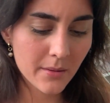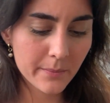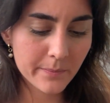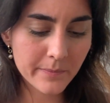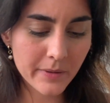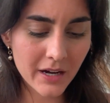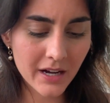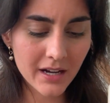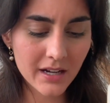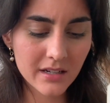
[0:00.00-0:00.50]

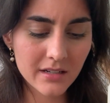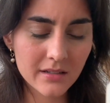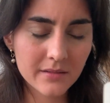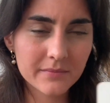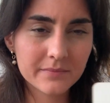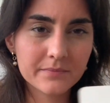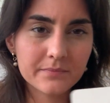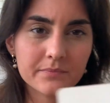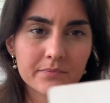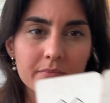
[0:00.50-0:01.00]
But
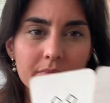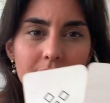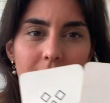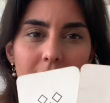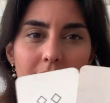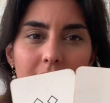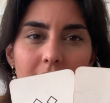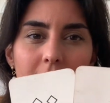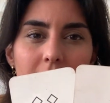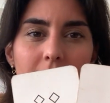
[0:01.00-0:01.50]

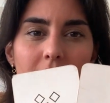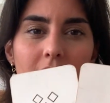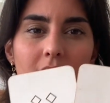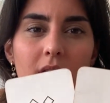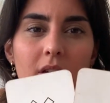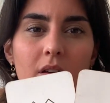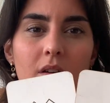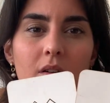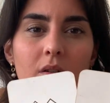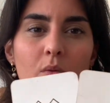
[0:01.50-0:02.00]

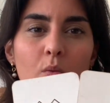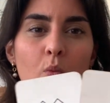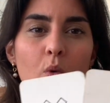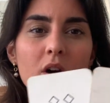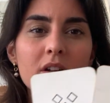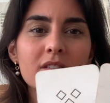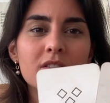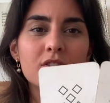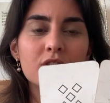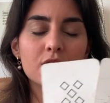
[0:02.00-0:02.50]

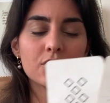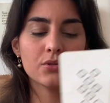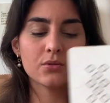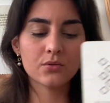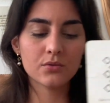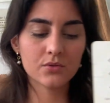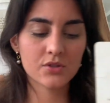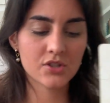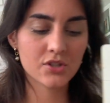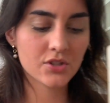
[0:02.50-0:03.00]
once
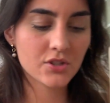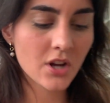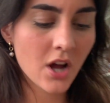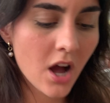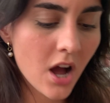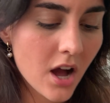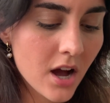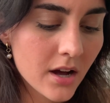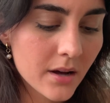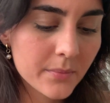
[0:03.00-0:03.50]
you
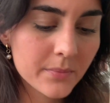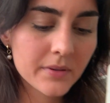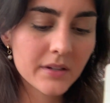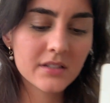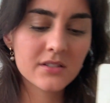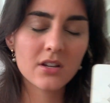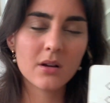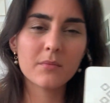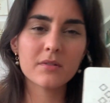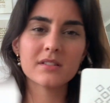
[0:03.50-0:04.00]
stop,
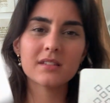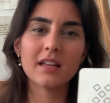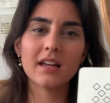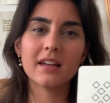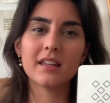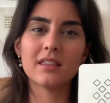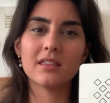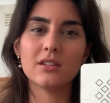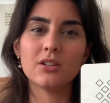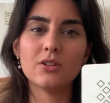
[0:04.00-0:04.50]
it's almost
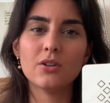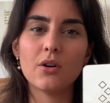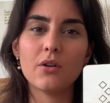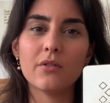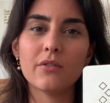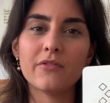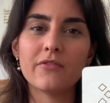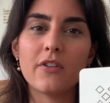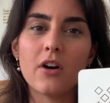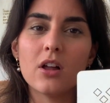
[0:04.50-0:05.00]
like, you
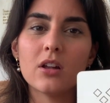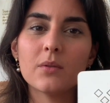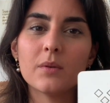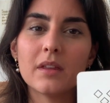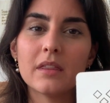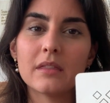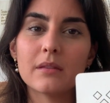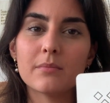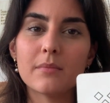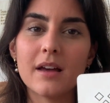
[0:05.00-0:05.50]
know,
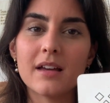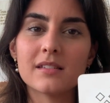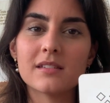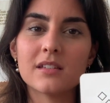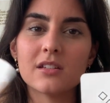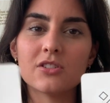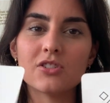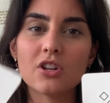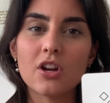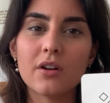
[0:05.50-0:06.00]
following the
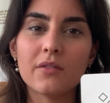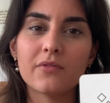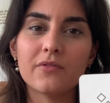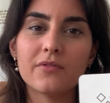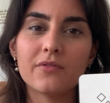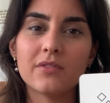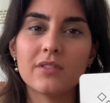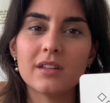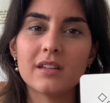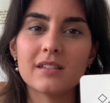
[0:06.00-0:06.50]
message of
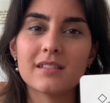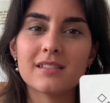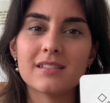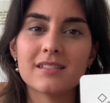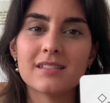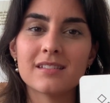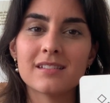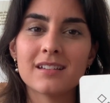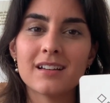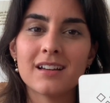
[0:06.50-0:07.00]

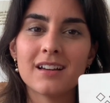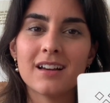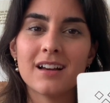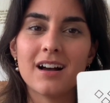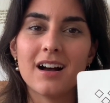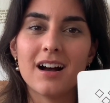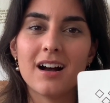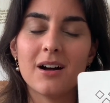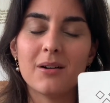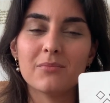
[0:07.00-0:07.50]
this
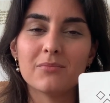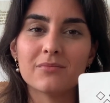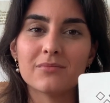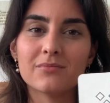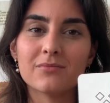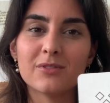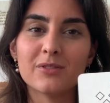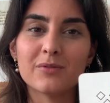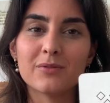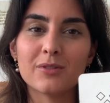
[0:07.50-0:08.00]

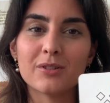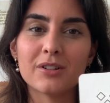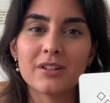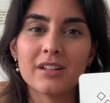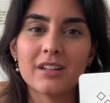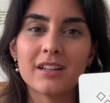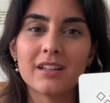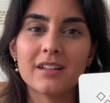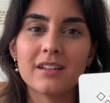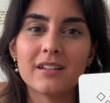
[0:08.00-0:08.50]

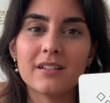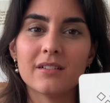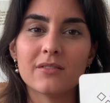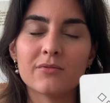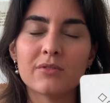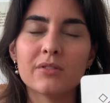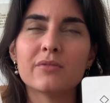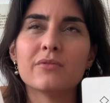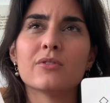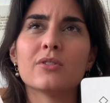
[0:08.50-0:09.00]

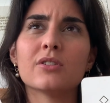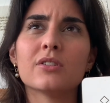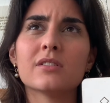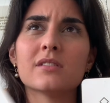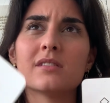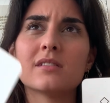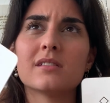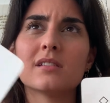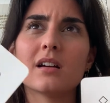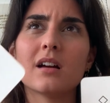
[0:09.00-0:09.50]

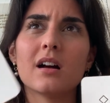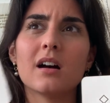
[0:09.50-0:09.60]
reversed